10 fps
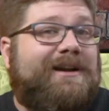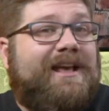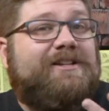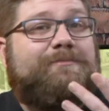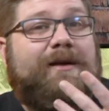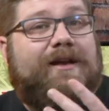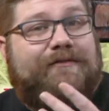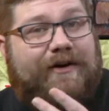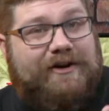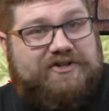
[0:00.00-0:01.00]
has been a
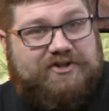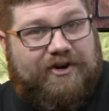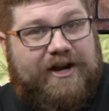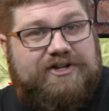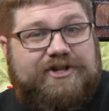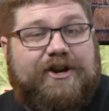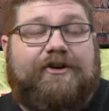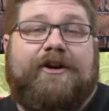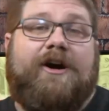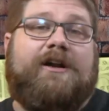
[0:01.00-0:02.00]
very strange
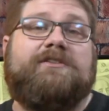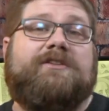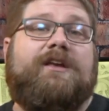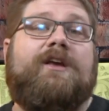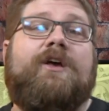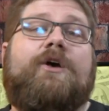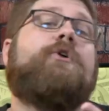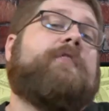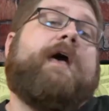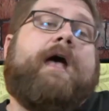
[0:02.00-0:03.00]
year, and honestly,
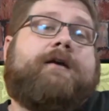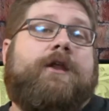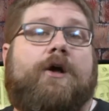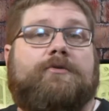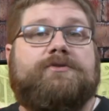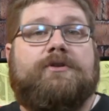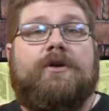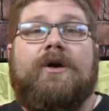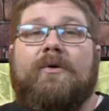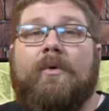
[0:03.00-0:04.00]
who the heck knows?
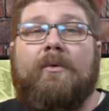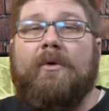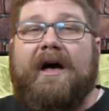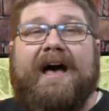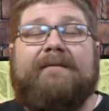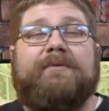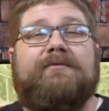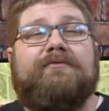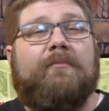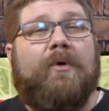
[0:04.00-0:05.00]
What will happen
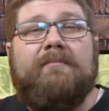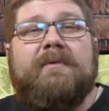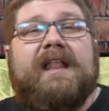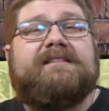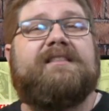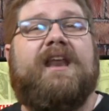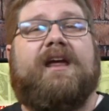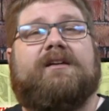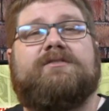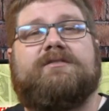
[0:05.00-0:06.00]
from one minute to the
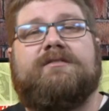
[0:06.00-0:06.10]
next?